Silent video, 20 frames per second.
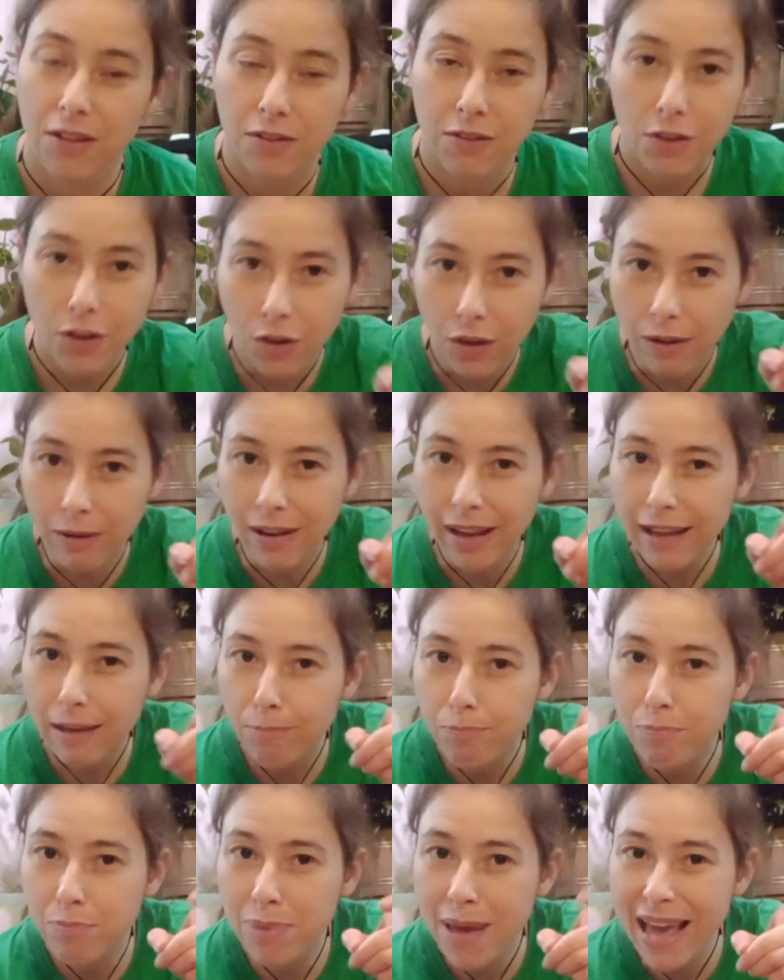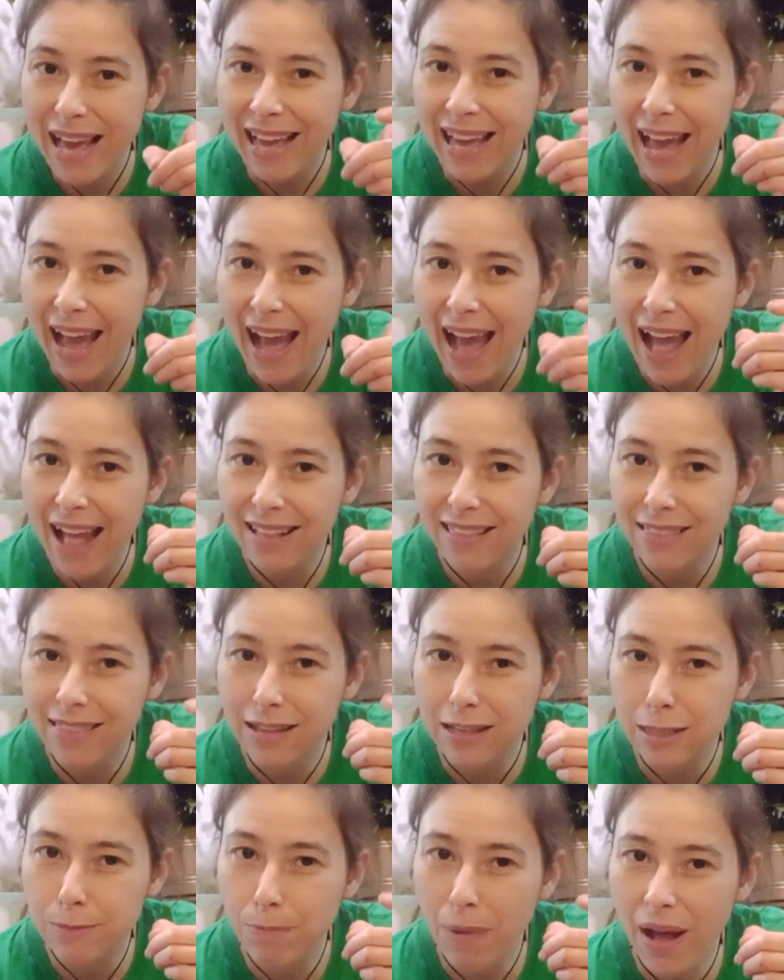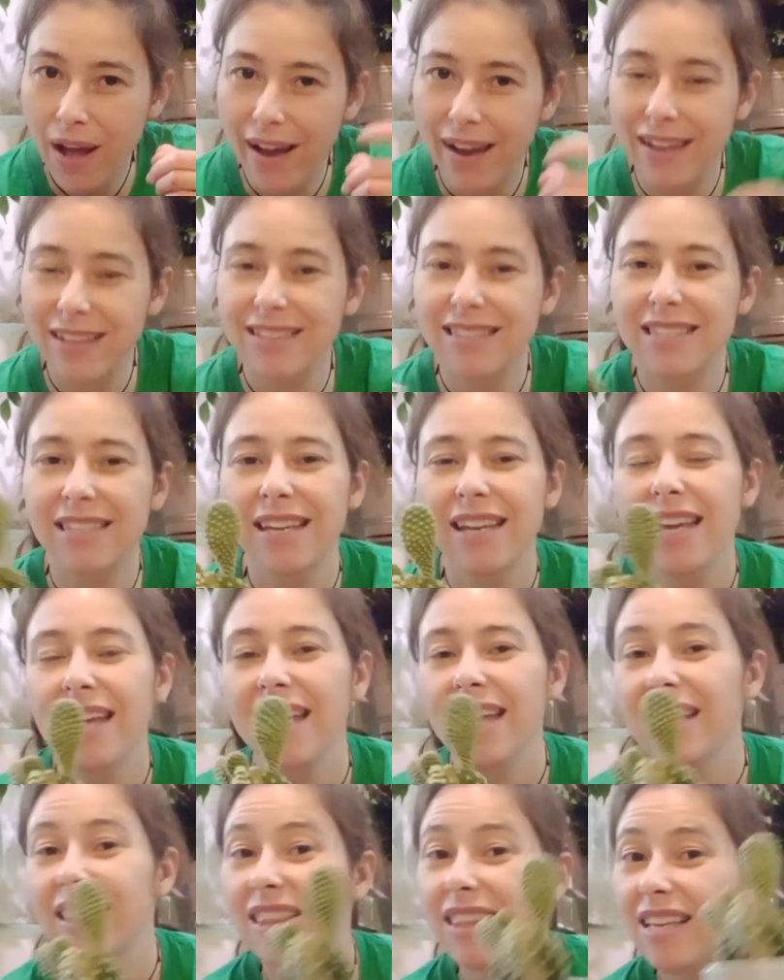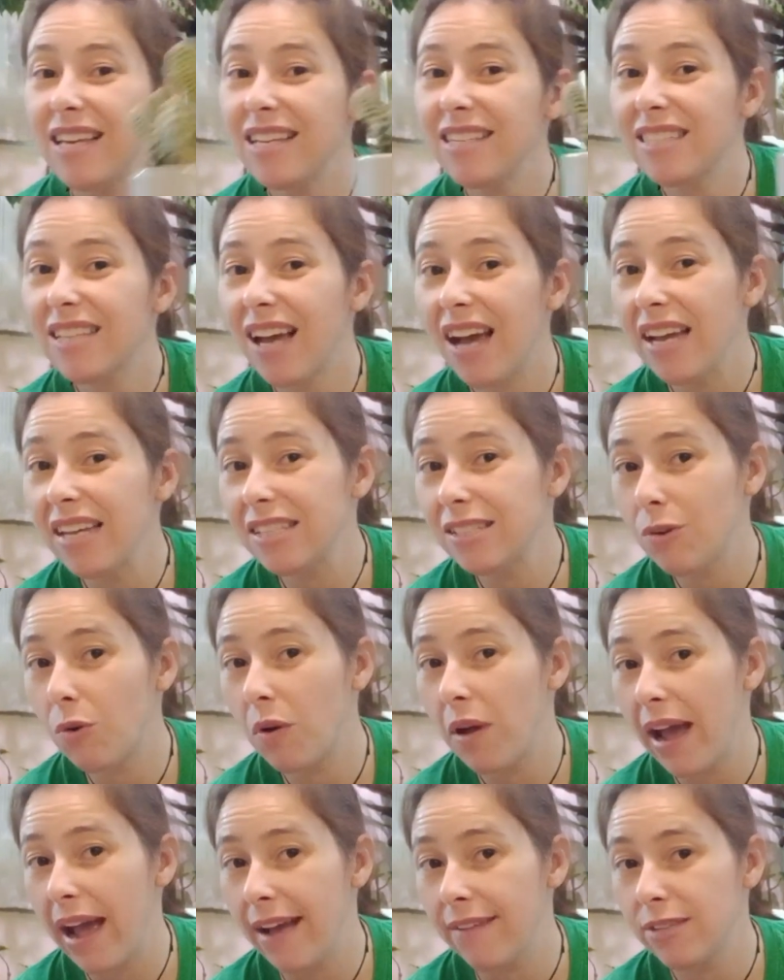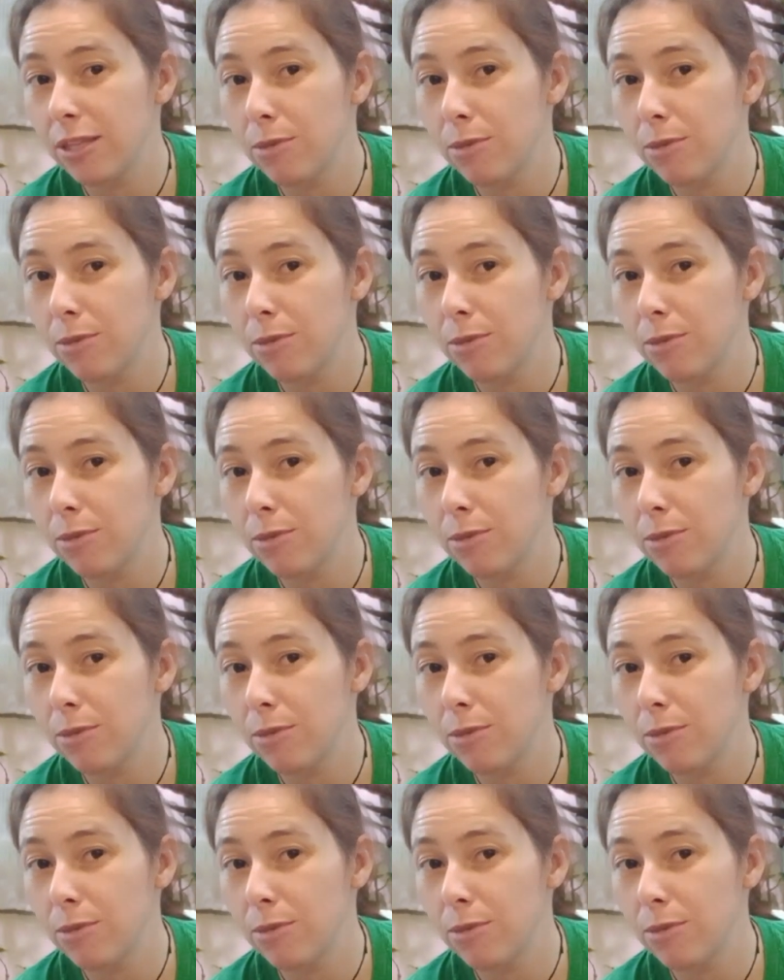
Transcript: you can like pick at the spines. These guys don't have